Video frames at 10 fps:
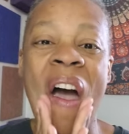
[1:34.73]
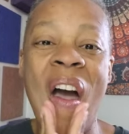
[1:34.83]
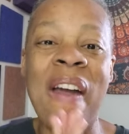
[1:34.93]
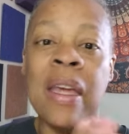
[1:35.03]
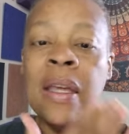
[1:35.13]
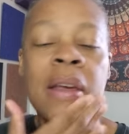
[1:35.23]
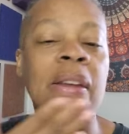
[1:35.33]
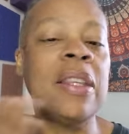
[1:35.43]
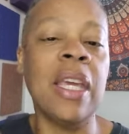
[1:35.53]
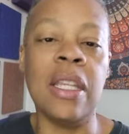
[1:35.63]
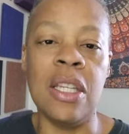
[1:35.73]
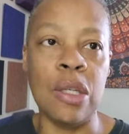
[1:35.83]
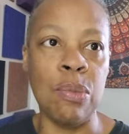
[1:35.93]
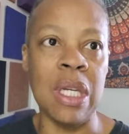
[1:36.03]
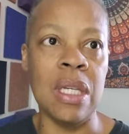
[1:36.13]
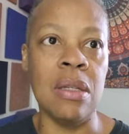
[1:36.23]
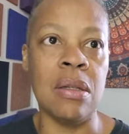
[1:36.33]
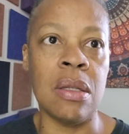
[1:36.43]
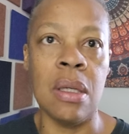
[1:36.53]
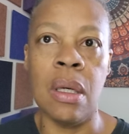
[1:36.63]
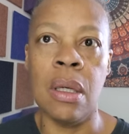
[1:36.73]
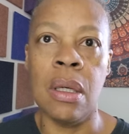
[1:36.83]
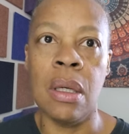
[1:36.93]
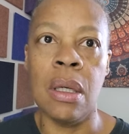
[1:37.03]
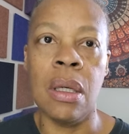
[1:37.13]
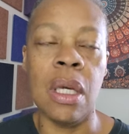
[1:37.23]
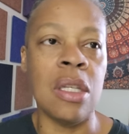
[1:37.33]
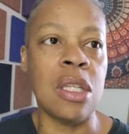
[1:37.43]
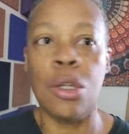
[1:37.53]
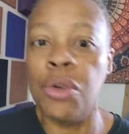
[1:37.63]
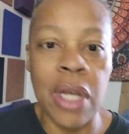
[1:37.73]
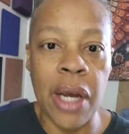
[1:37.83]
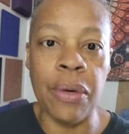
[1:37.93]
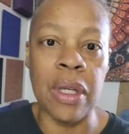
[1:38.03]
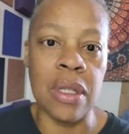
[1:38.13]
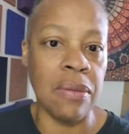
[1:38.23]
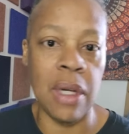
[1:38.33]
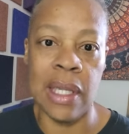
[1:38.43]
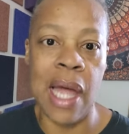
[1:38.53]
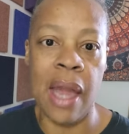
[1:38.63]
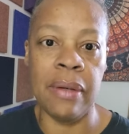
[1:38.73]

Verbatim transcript: Okay, they think it just means in certain areas of their life.